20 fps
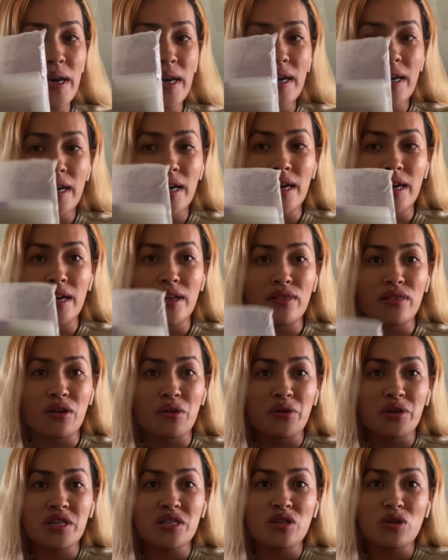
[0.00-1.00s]
And there
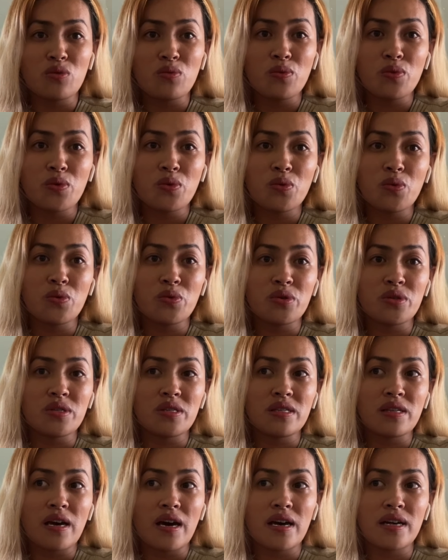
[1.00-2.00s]
is a rule that
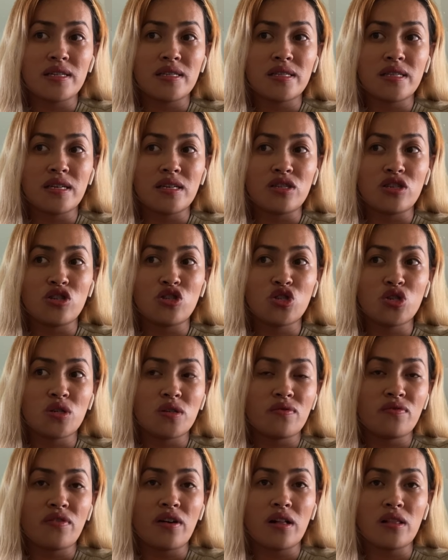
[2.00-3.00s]
says that you should
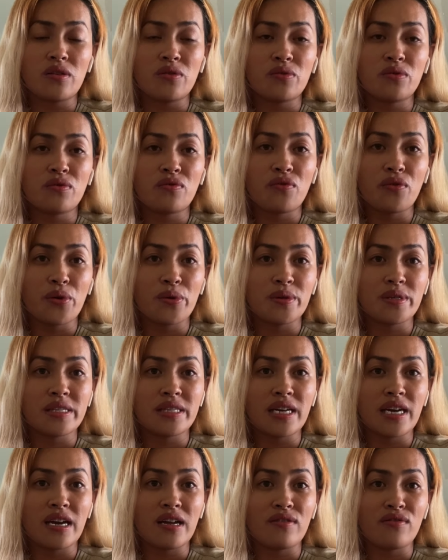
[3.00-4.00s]
follow the first
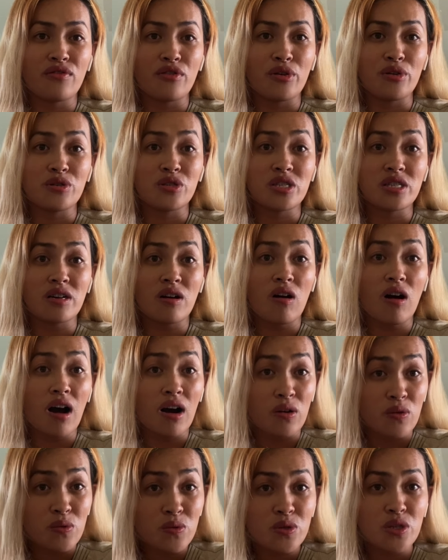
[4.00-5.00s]
in, first
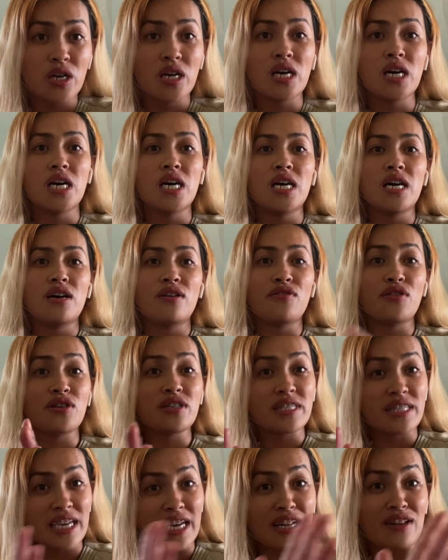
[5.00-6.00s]
out, first
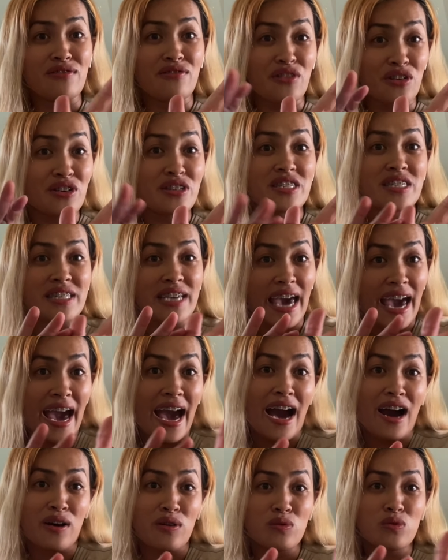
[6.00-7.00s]
in, first
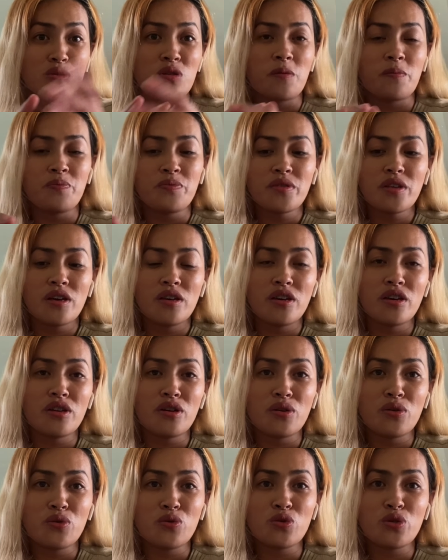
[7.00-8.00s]
out, you
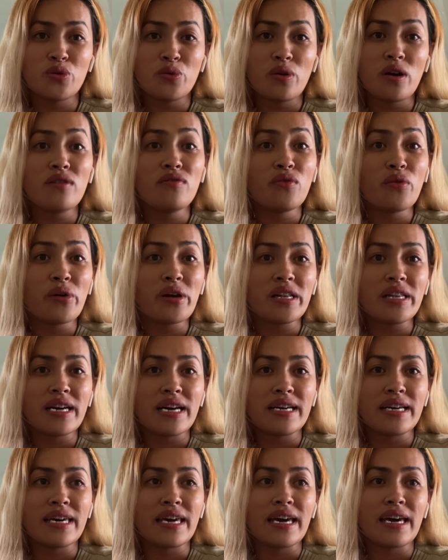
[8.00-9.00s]
know, to avoid
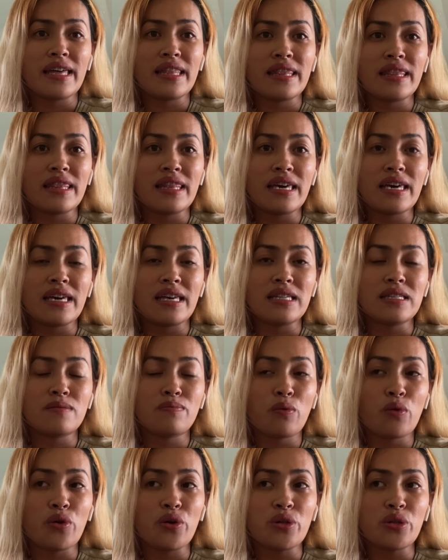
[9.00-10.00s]
again the
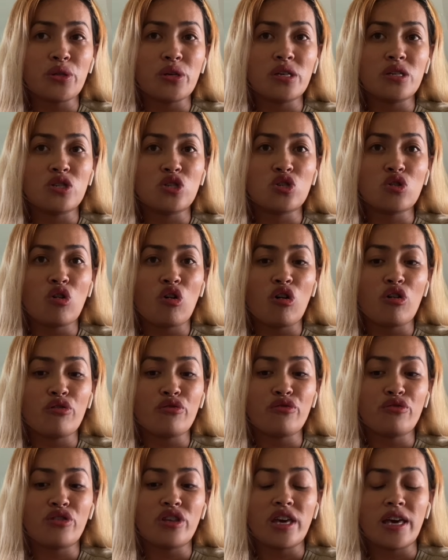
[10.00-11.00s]
spoilage of
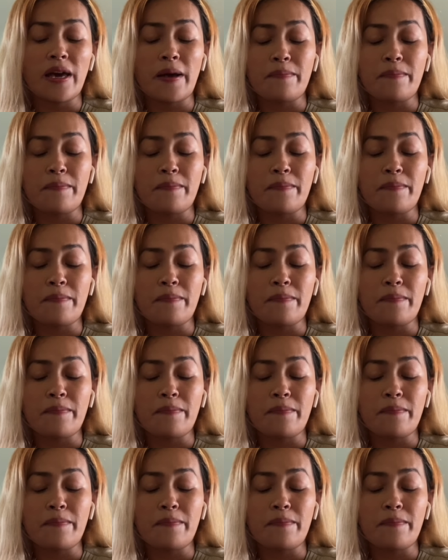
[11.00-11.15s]
the